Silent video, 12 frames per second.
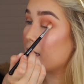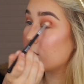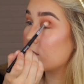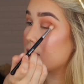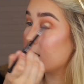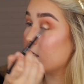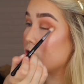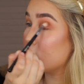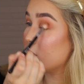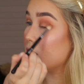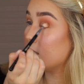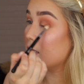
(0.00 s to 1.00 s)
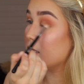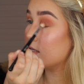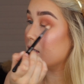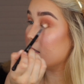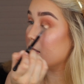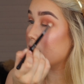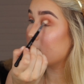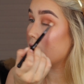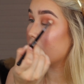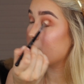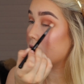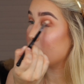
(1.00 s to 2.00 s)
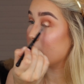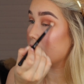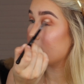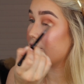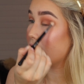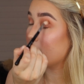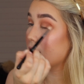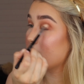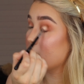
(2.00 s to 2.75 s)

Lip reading: I just think she is the sweetest of things.